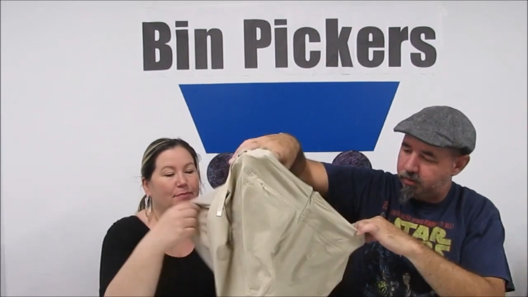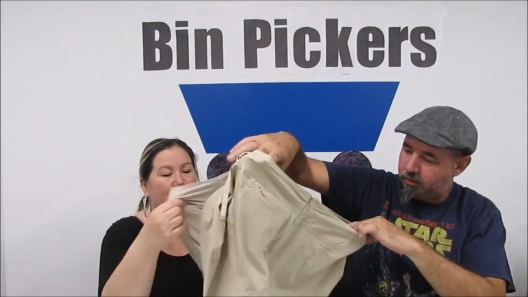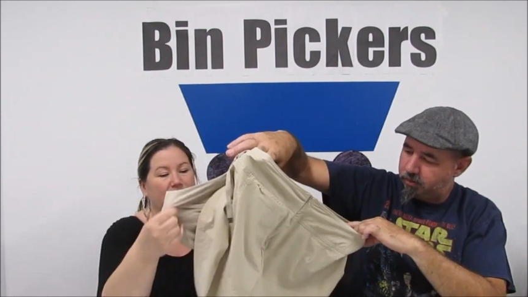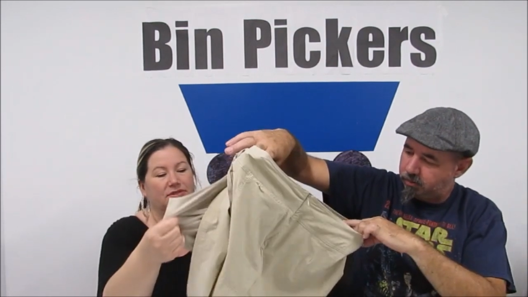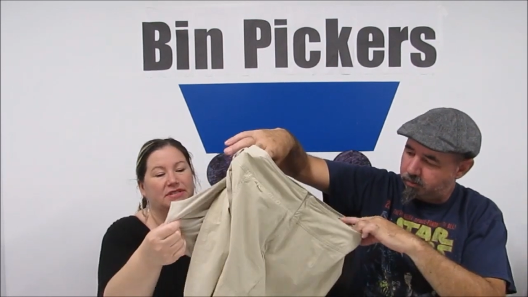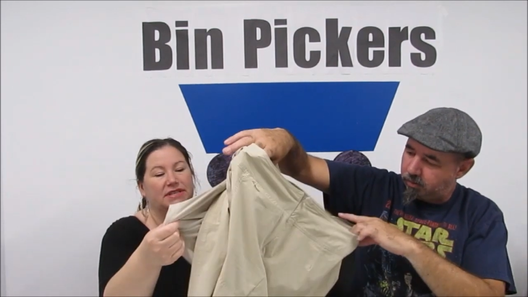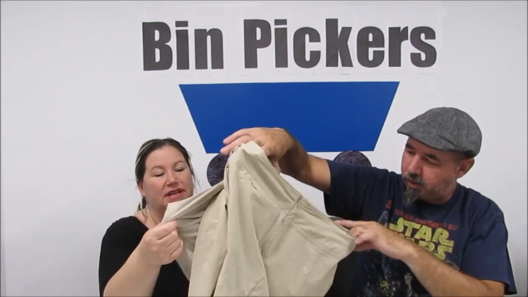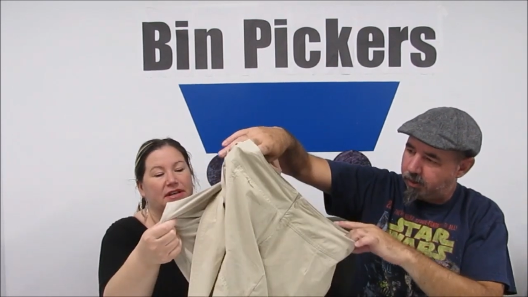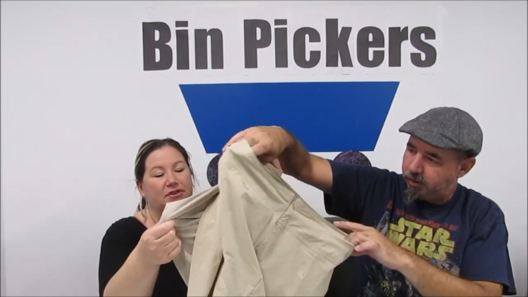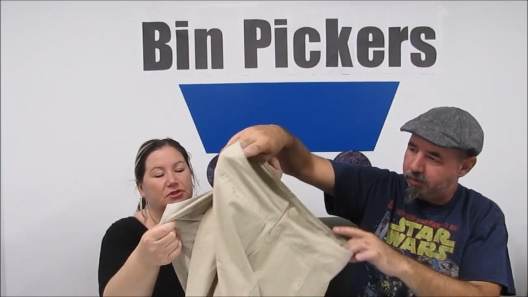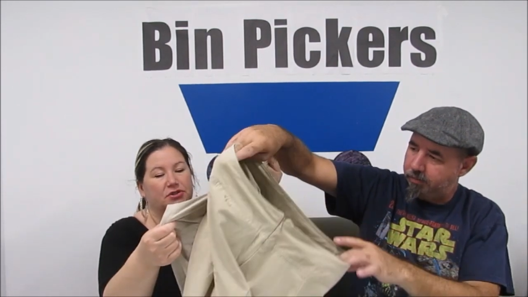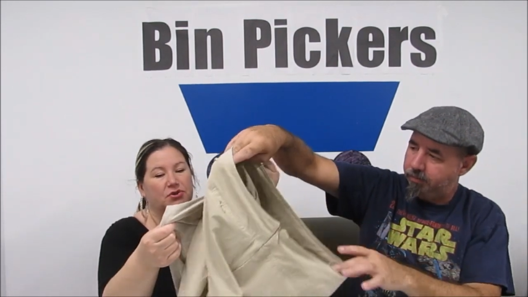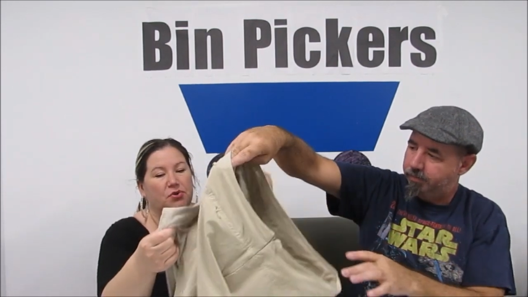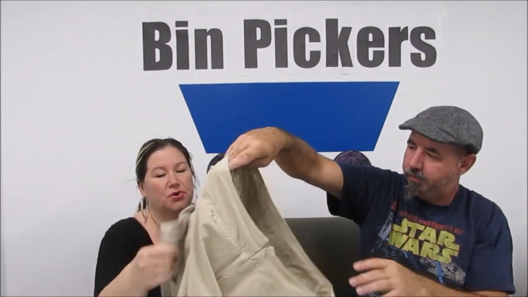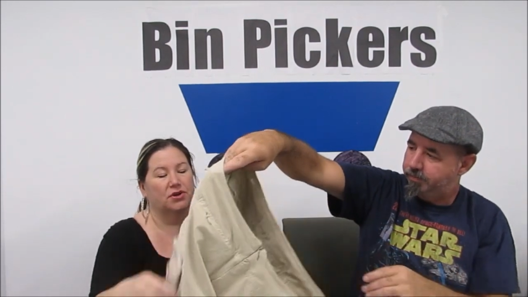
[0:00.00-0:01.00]
Speaker 1: built-in yeah.
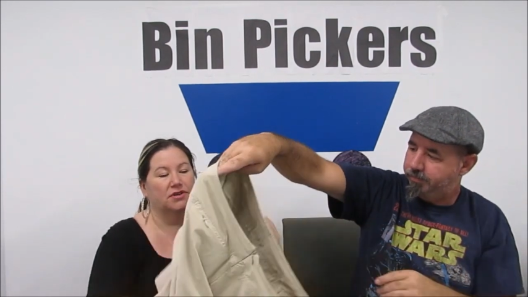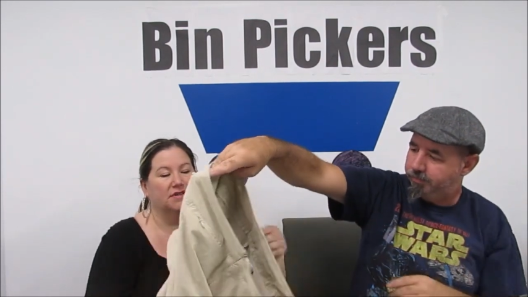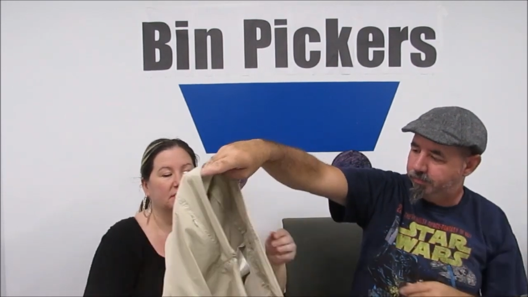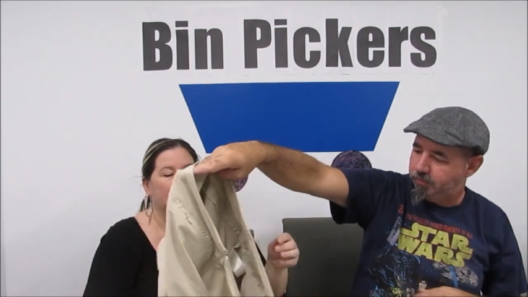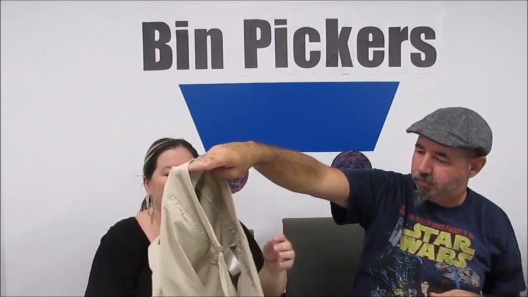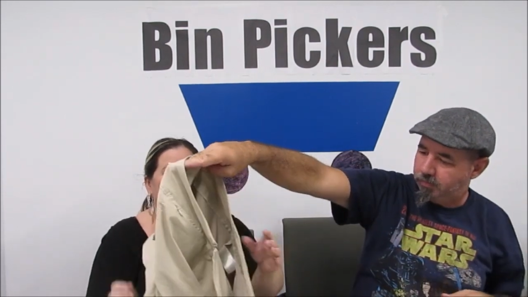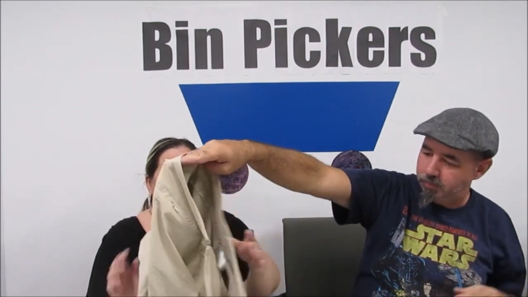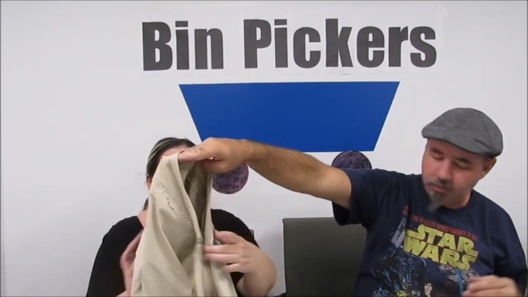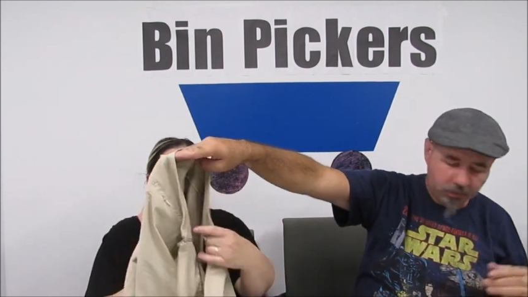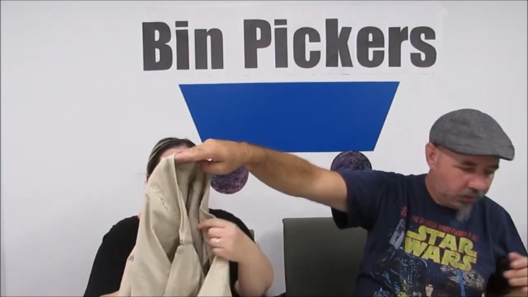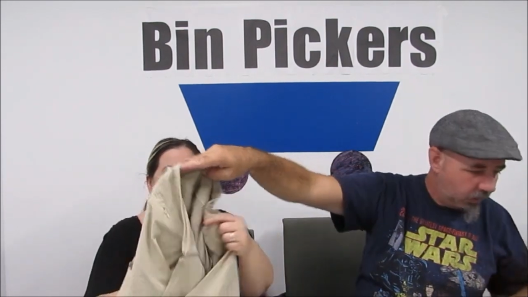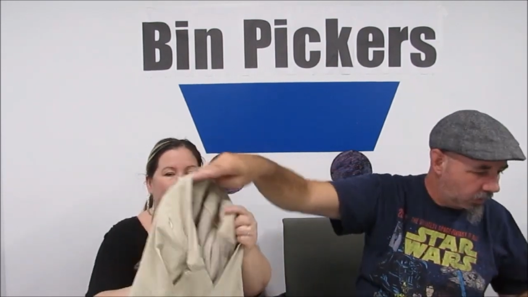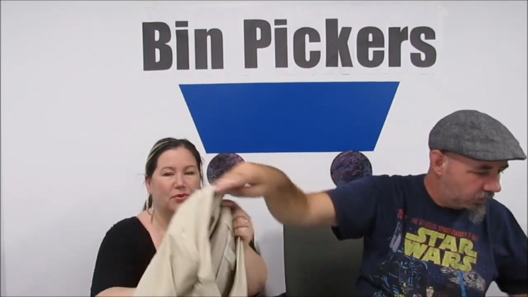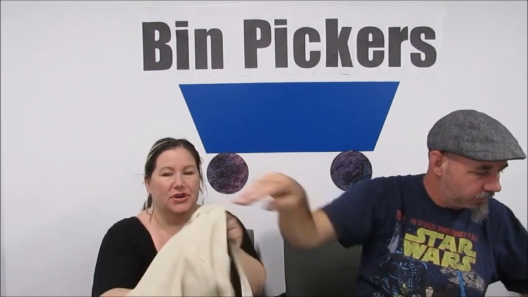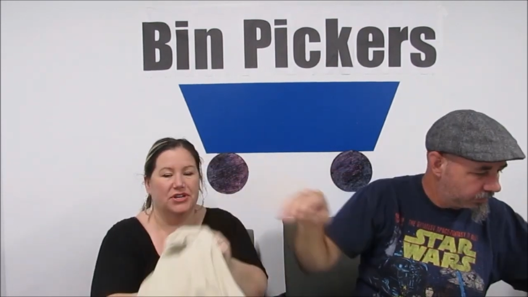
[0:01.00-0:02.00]
undershorts, and I, am
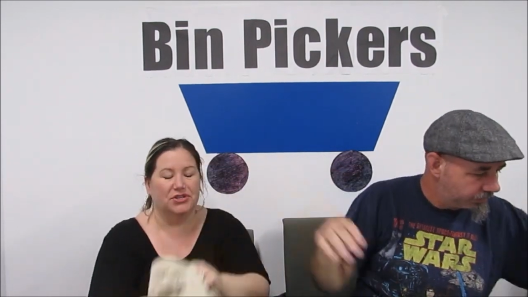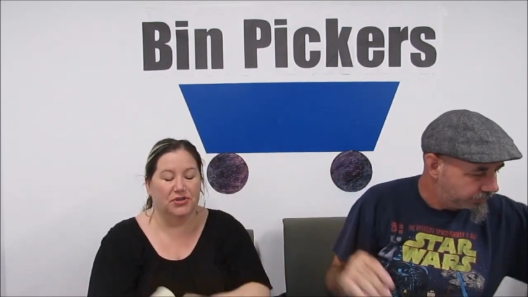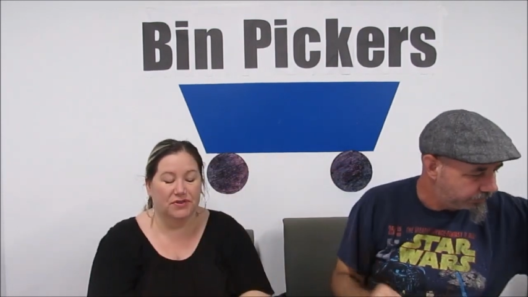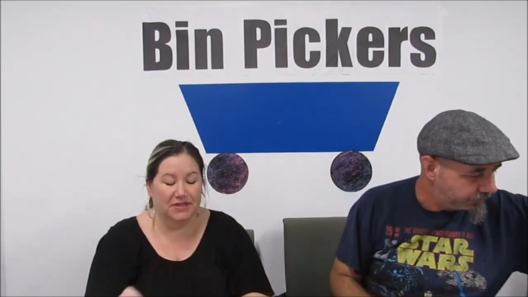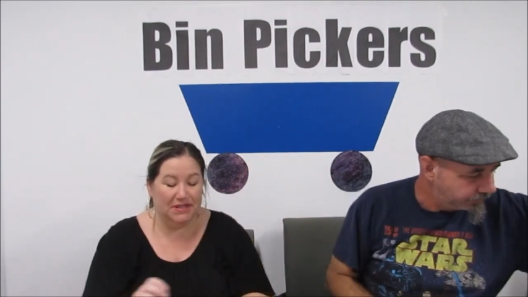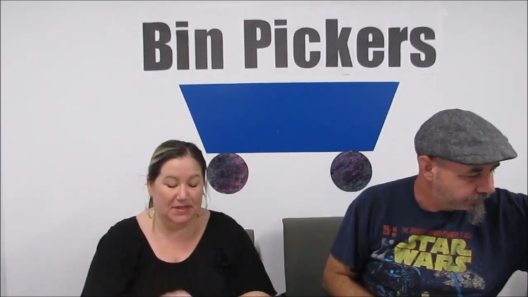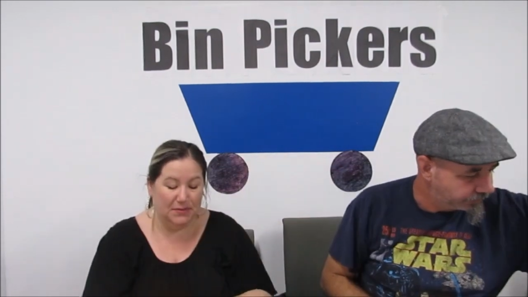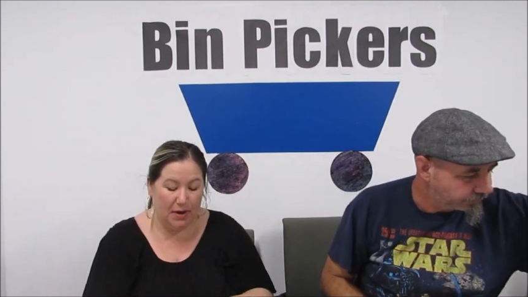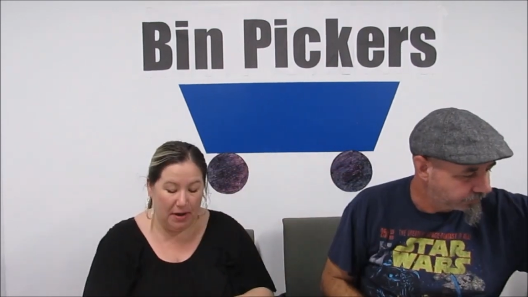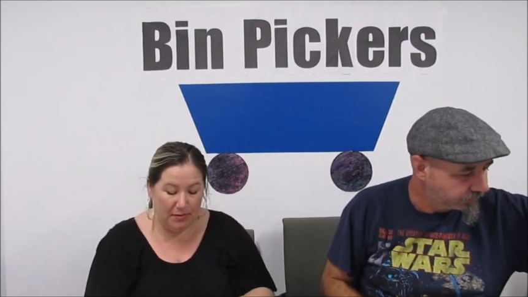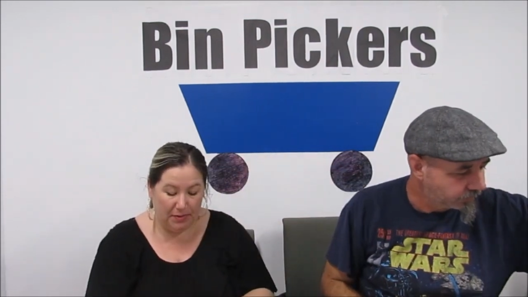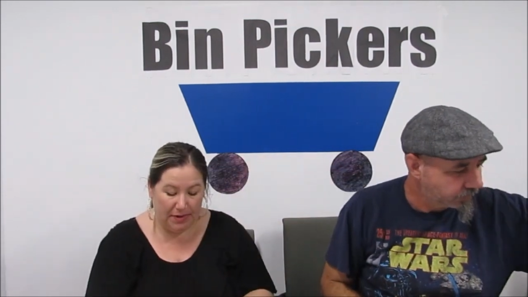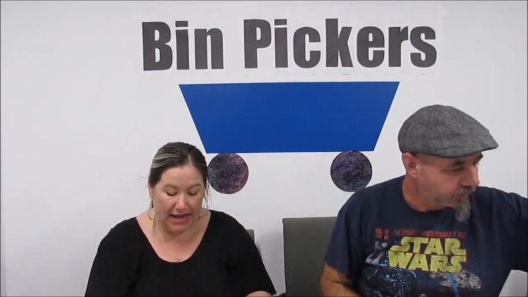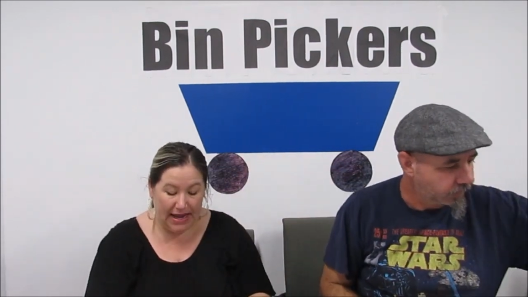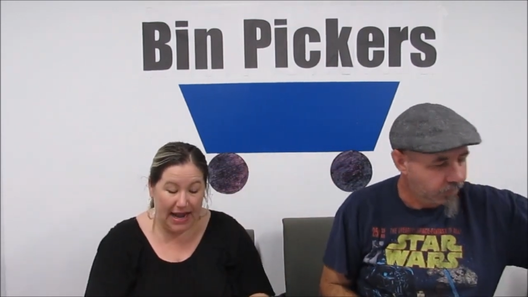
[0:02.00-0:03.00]
pretty sure this is probably
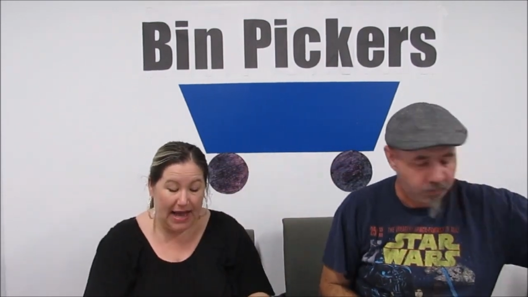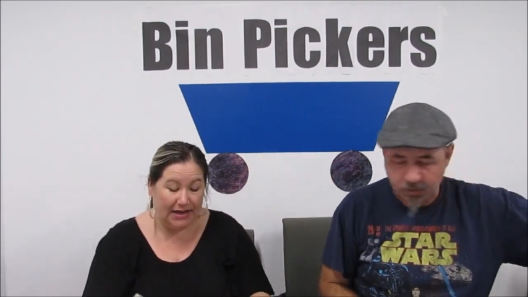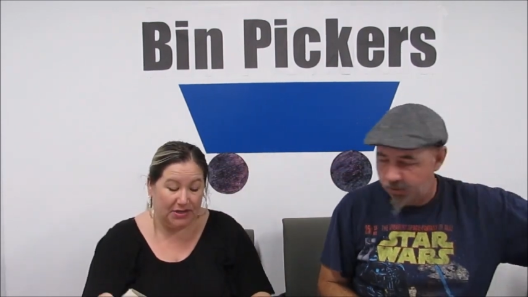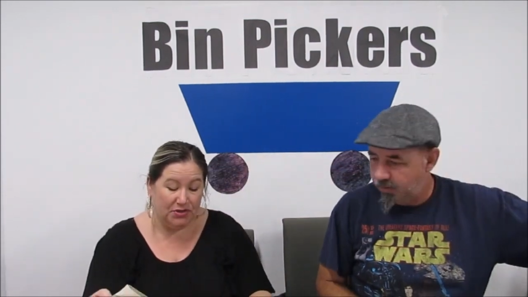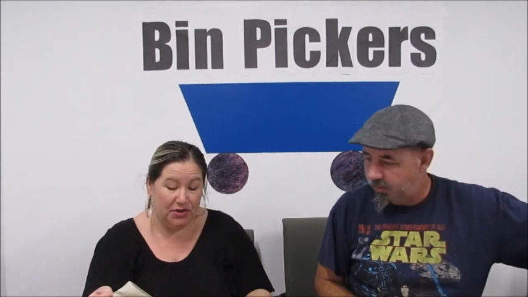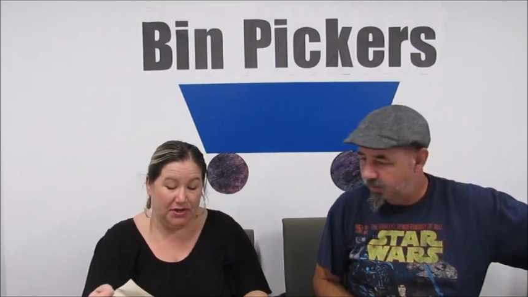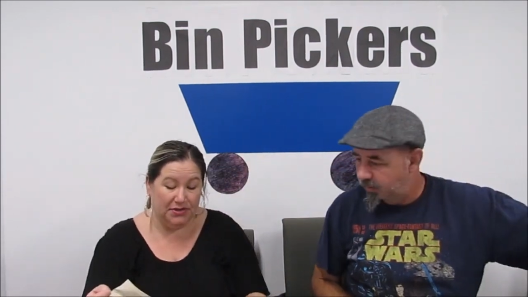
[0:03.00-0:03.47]
an extra